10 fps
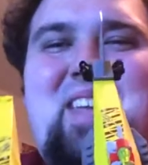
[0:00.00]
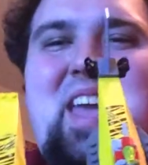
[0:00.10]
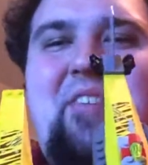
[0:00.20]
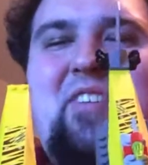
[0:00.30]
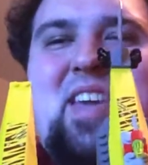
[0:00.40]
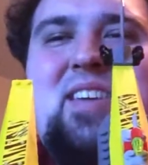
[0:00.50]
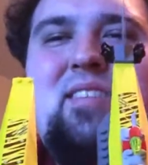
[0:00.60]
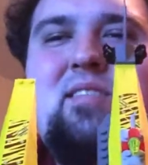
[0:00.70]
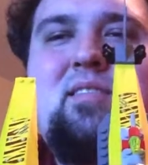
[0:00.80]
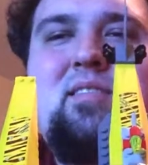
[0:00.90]
iffy.
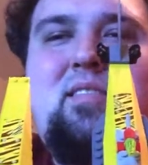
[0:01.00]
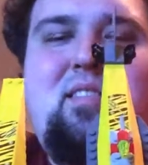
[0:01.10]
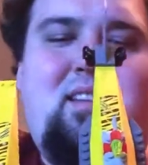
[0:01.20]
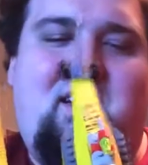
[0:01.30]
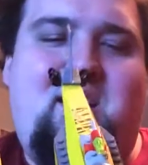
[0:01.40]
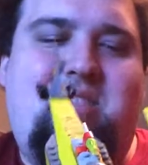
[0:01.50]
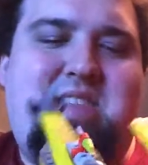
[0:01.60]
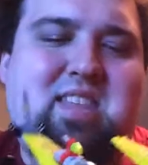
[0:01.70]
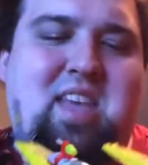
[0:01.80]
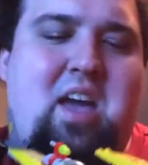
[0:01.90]
Uh,
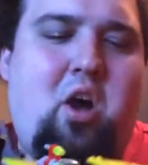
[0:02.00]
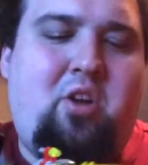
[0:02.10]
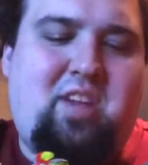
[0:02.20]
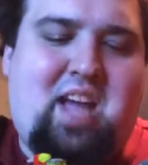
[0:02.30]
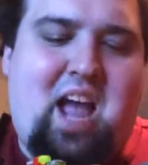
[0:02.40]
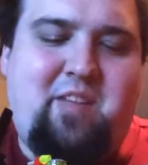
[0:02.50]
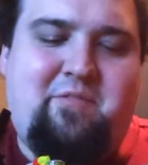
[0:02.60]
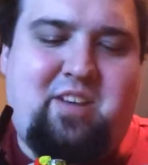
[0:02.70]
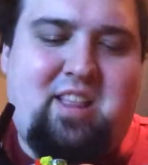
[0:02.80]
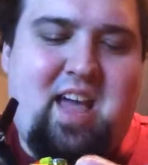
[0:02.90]
they they are the kind
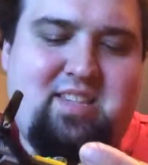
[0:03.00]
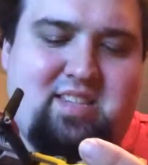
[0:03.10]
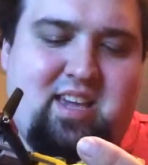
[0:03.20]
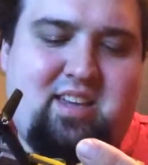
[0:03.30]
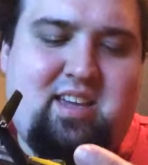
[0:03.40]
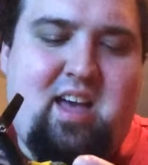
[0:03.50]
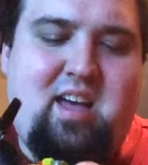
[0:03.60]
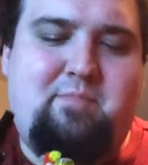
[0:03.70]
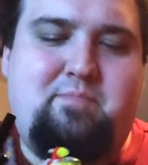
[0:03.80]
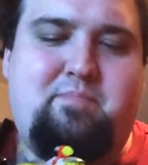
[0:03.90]
of classic
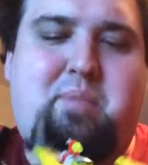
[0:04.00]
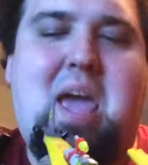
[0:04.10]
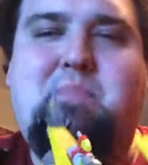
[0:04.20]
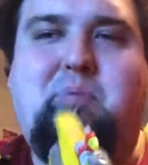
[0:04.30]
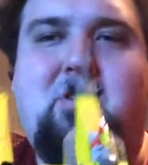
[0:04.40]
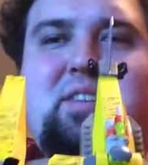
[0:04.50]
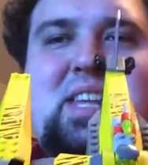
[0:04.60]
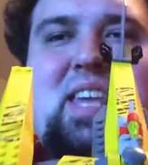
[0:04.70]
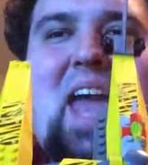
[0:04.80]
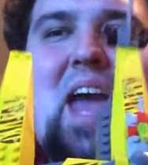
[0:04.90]
uh, paper
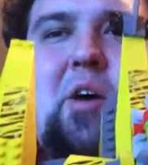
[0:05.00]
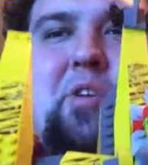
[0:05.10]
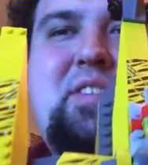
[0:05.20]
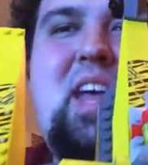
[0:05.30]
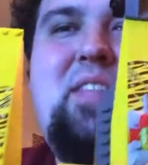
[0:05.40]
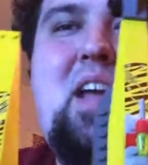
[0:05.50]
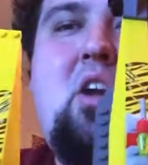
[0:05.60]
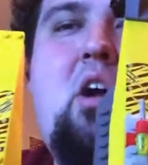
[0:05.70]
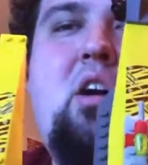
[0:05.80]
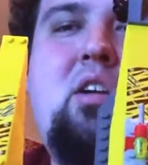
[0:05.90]
decals, and
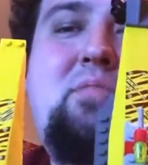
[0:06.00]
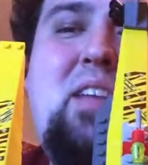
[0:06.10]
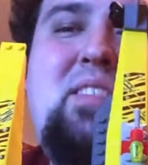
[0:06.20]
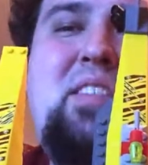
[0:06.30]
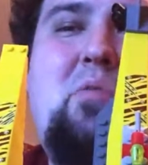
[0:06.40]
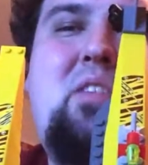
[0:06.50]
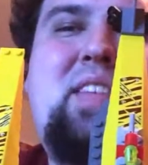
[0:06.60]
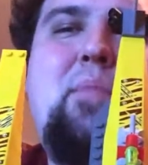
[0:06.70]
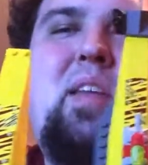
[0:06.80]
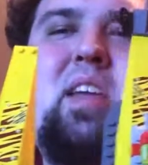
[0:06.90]
there are I mean there weren't
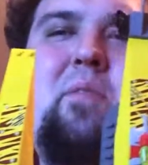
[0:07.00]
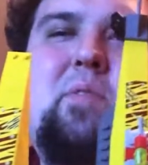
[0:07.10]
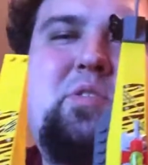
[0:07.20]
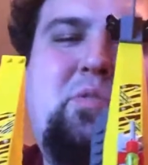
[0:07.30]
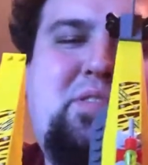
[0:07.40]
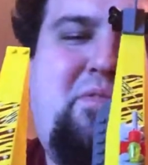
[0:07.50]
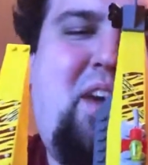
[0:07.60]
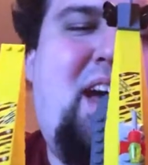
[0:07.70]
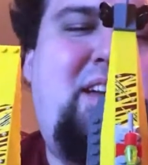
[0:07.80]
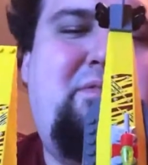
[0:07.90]
that many of them. There's only
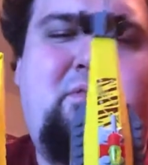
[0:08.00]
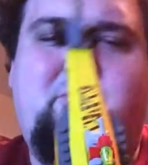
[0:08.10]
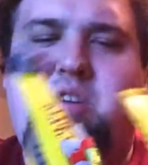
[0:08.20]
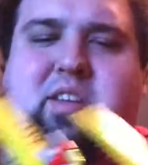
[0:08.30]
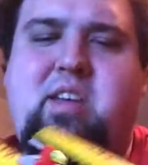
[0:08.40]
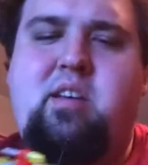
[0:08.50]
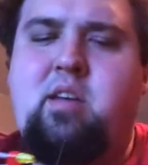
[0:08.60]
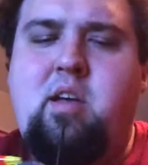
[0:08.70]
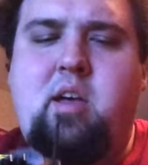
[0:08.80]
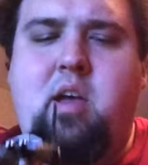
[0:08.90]
five really.
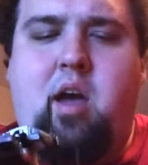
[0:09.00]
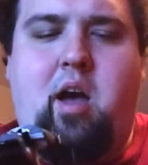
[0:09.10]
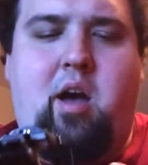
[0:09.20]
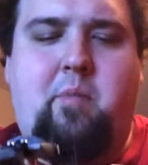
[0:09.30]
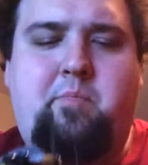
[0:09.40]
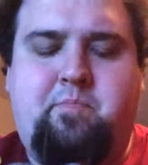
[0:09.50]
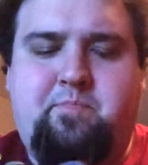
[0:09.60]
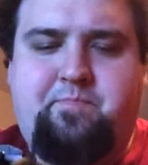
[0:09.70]
Um,